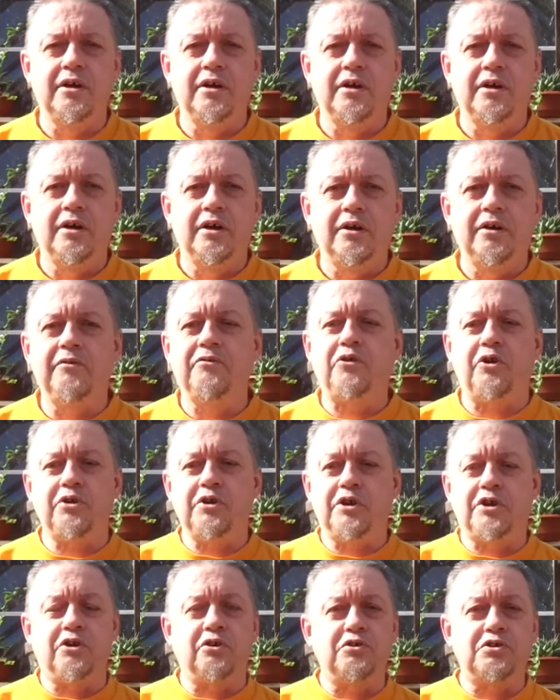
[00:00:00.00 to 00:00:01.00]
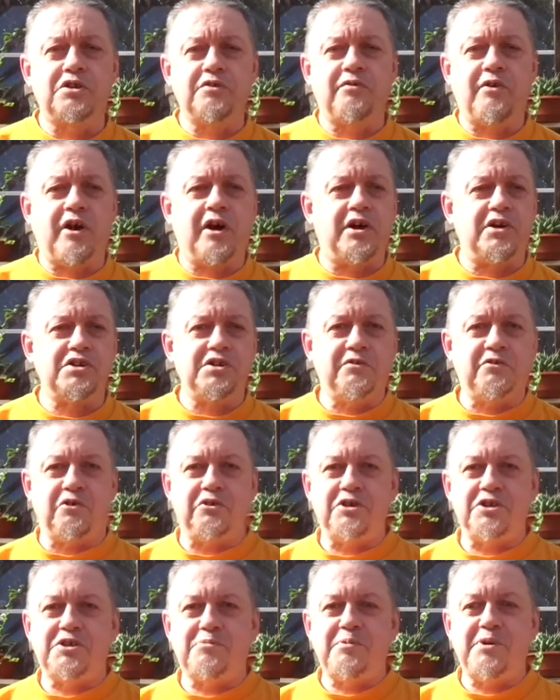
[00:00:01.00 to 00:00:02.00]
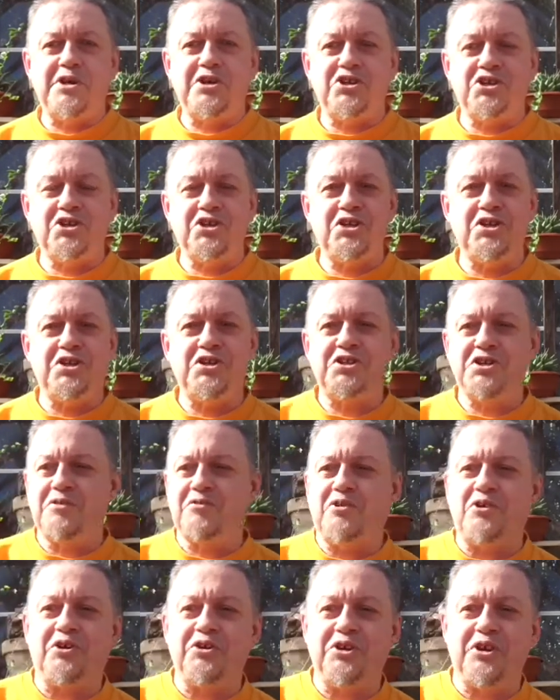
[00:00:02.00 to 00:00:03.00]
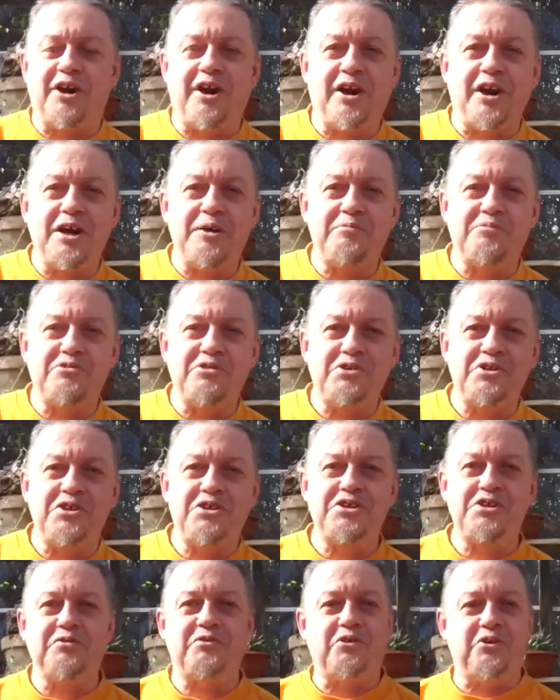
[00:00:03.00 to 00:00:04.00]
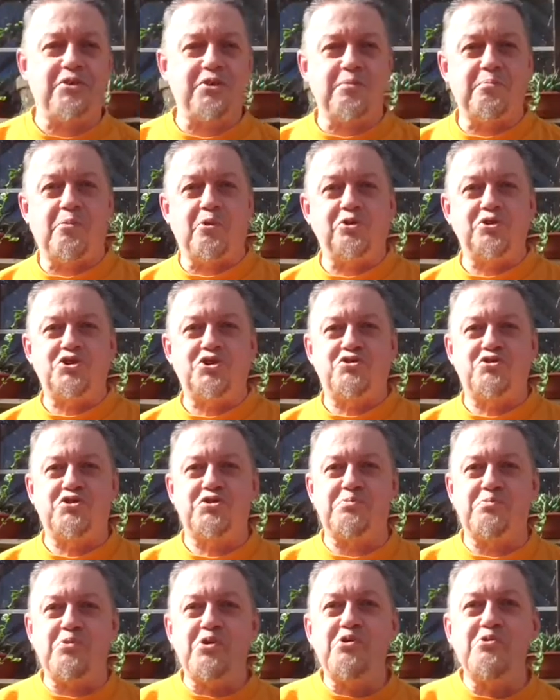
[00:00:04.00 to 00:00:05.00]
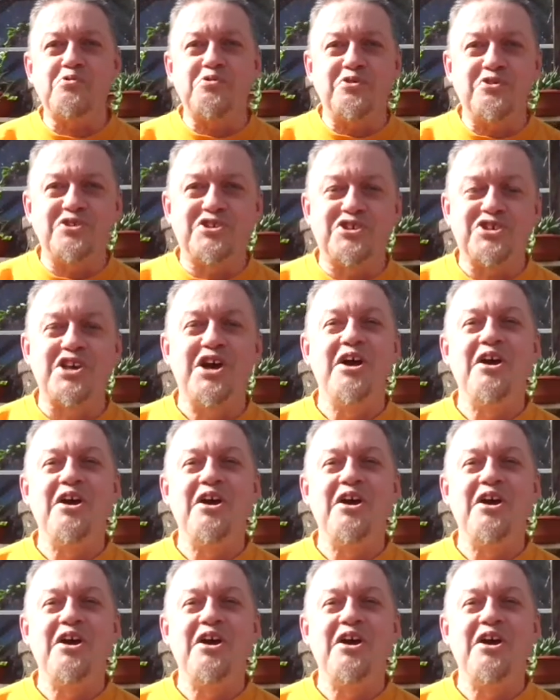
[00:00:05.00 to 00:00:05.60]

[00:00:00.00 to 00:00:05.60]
You've got your cultivars, you've got your species, you've got your hybrids, you've got your monstrous mutants.